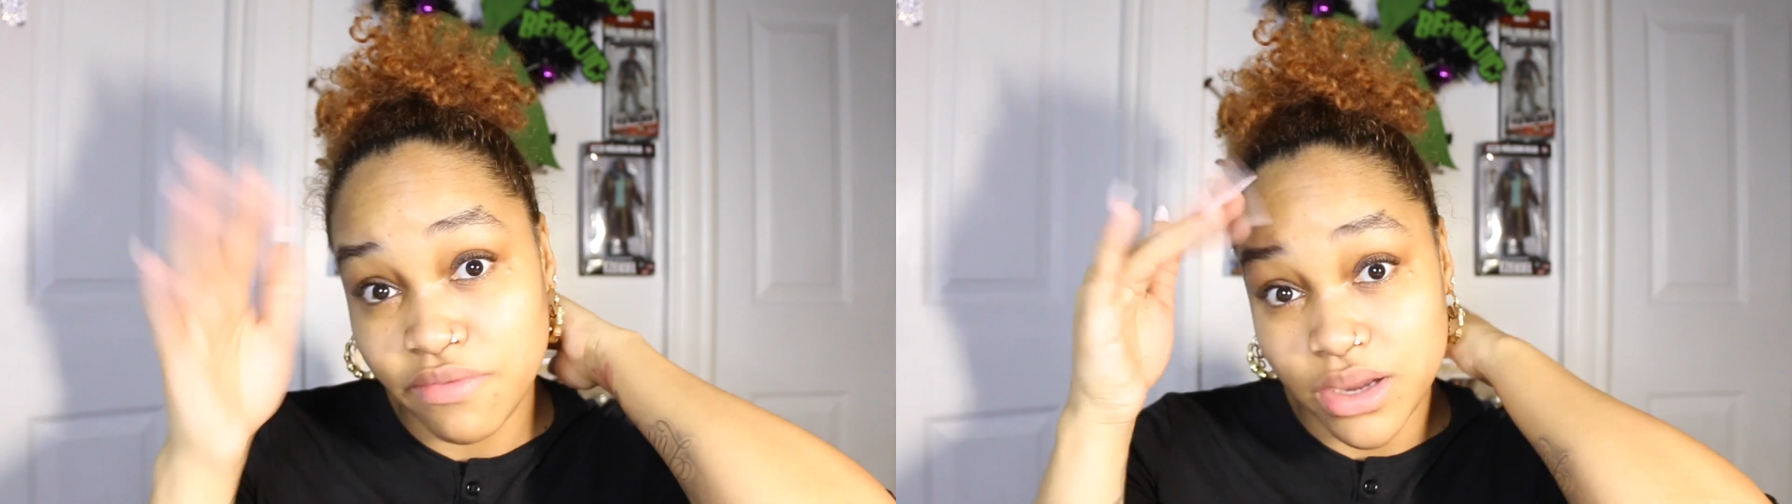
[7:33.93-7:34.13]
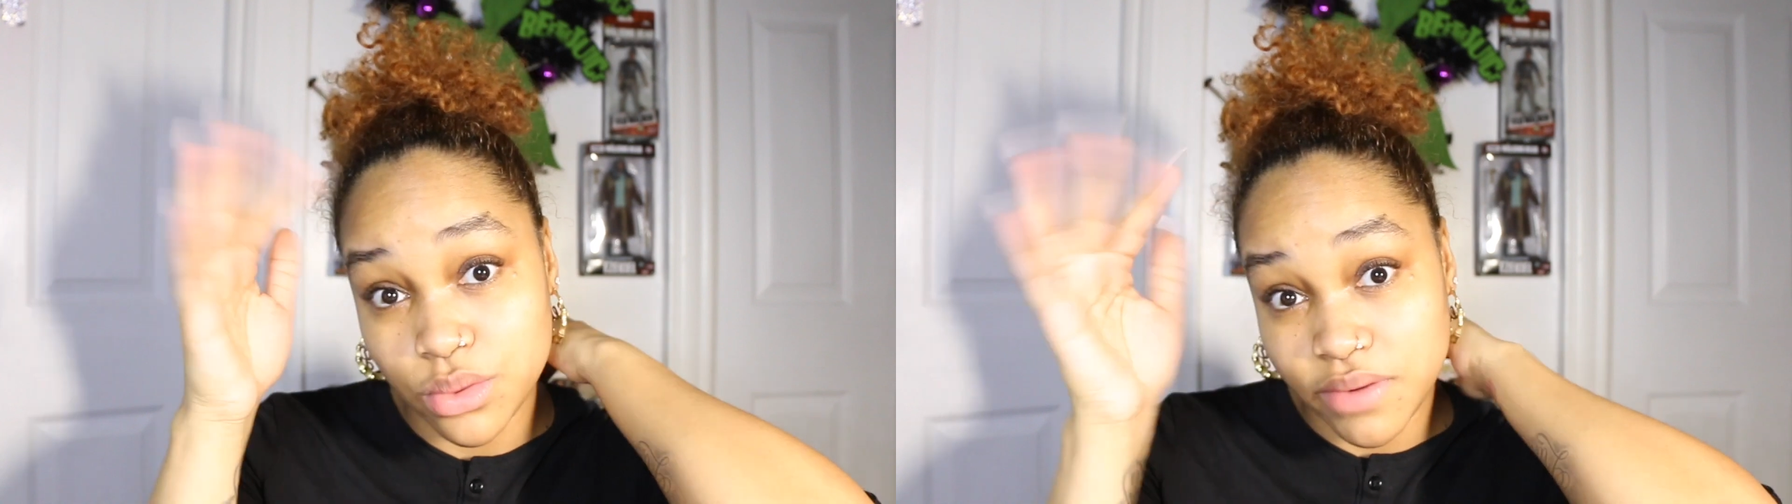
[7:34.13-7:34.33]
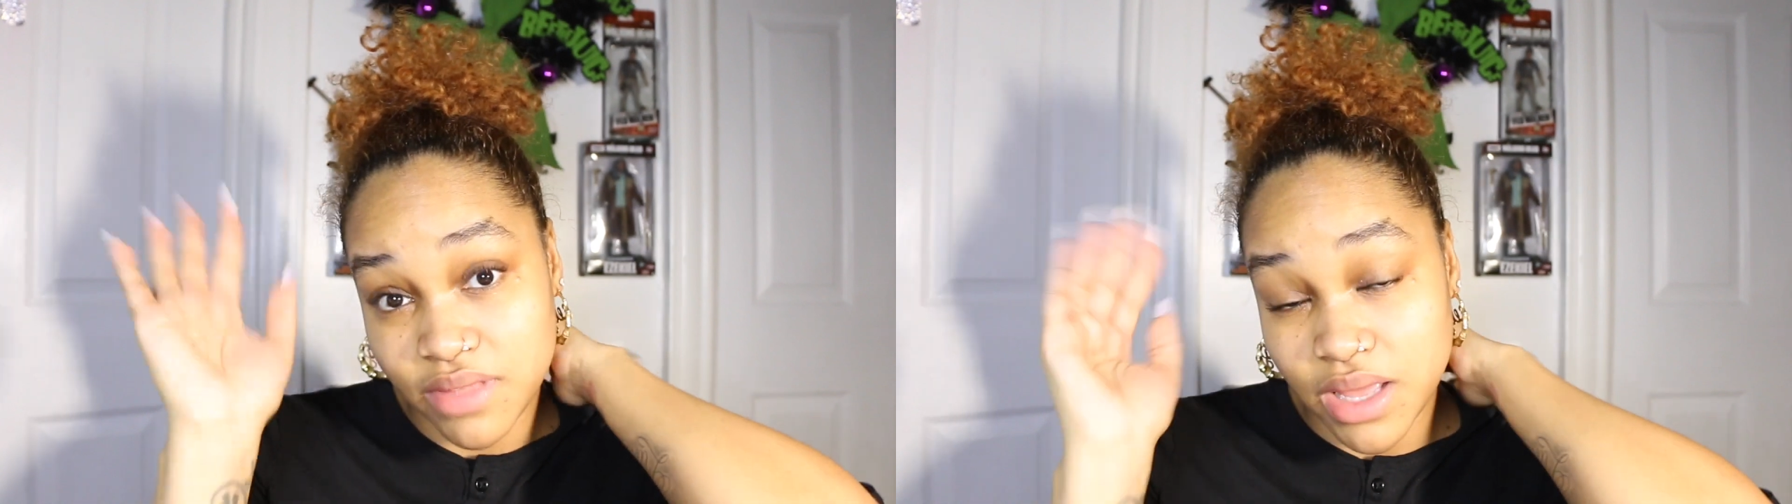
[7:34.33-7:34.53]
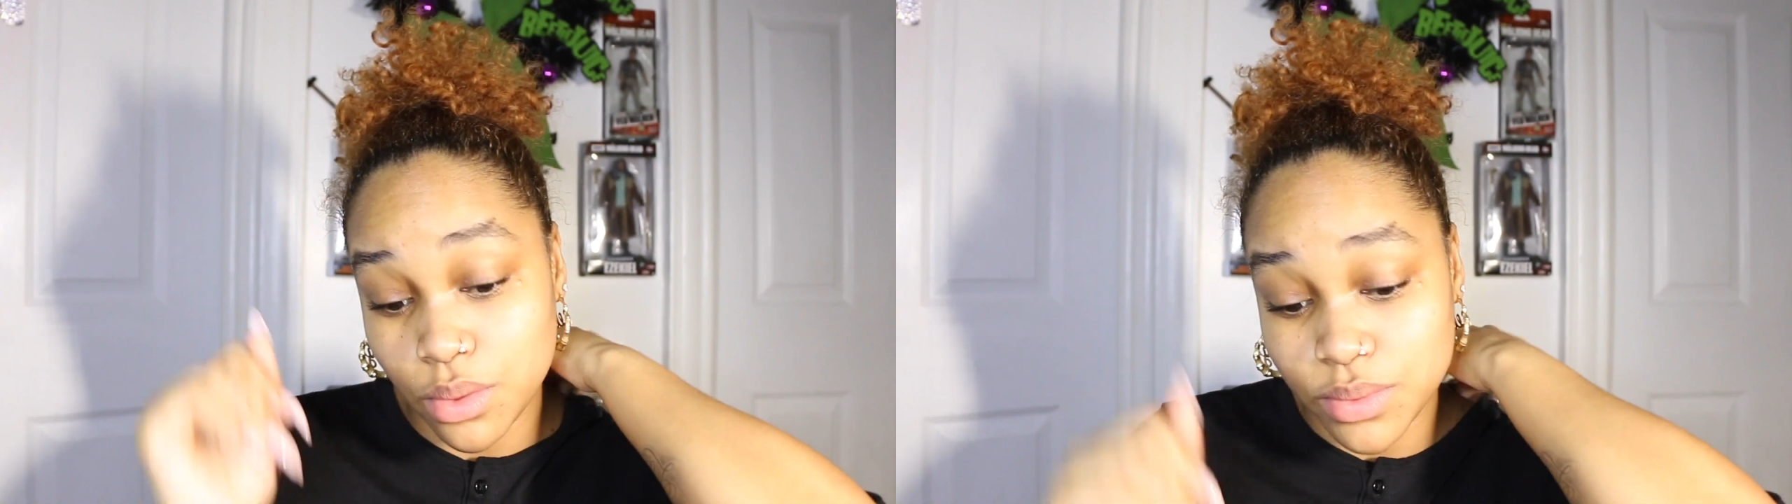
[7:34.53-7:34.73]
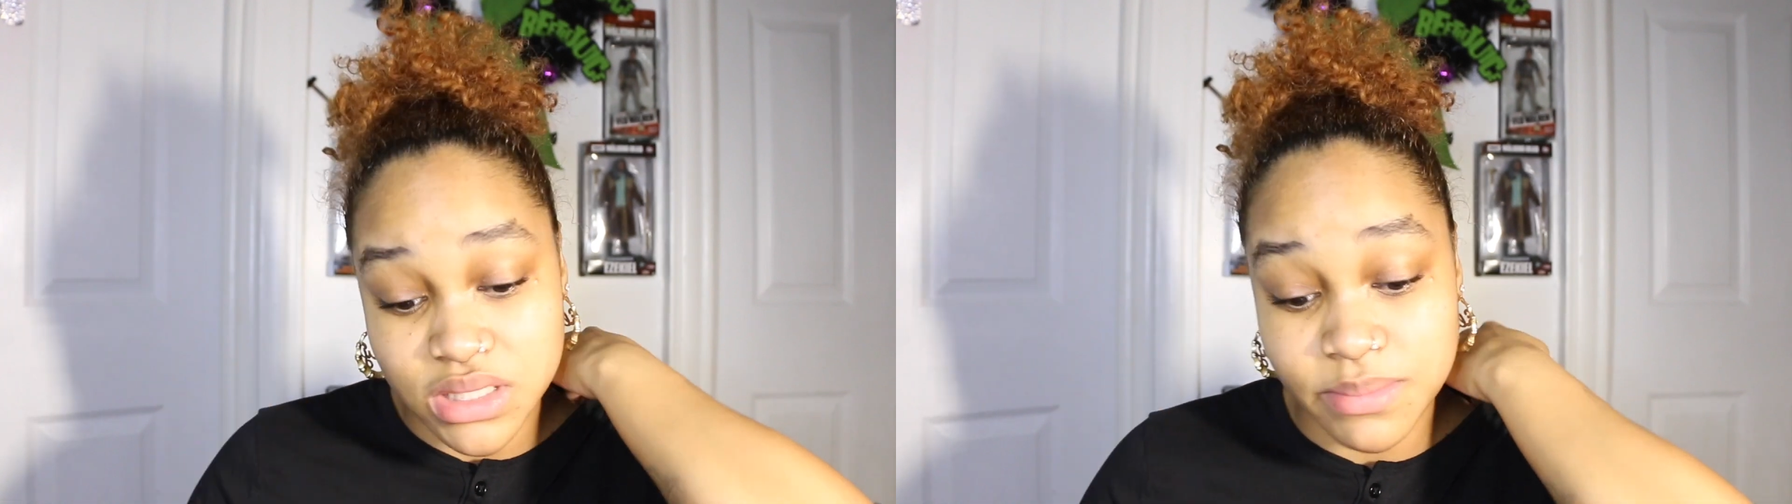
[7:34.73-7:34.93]
find whoever the hell
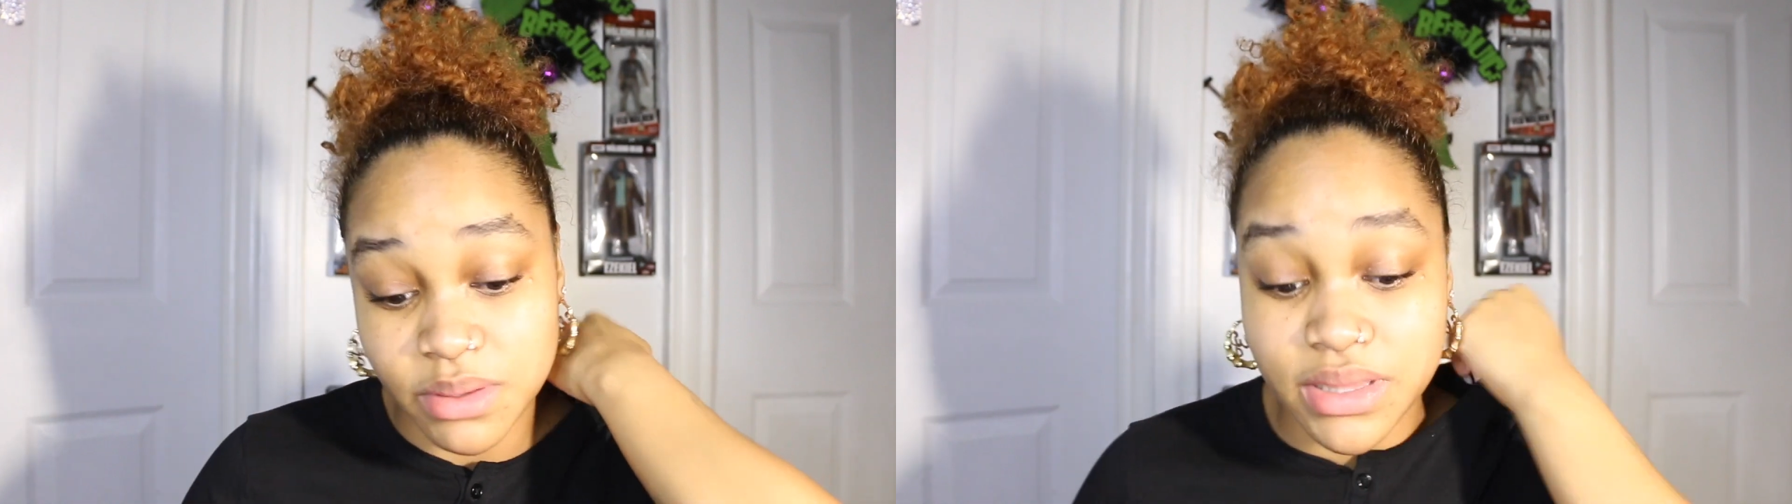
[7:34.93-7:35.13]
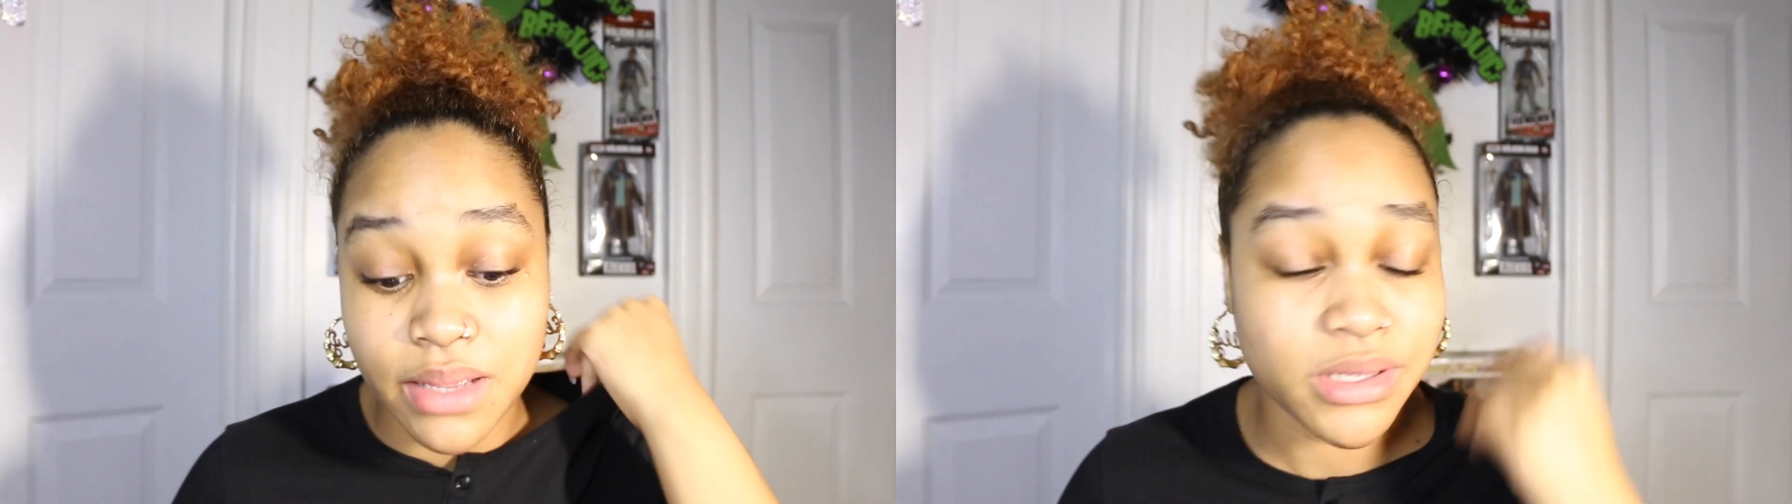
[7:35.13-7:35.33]
wants to be with them,